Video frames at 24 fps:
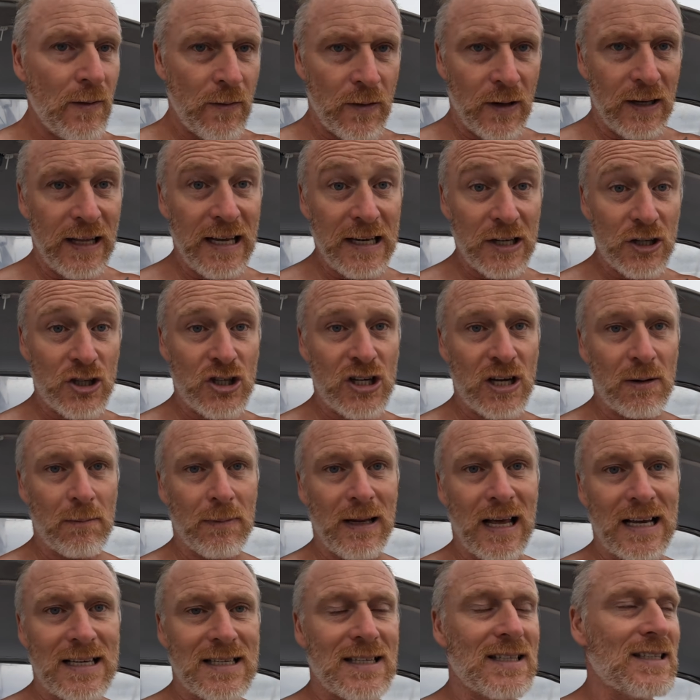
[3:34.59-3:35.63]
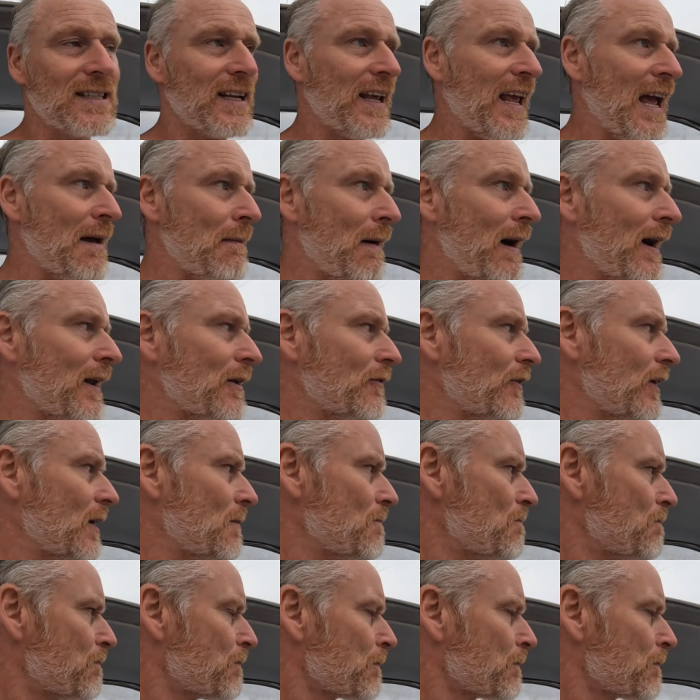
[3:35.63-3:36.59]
the leadership lessons that came out of it.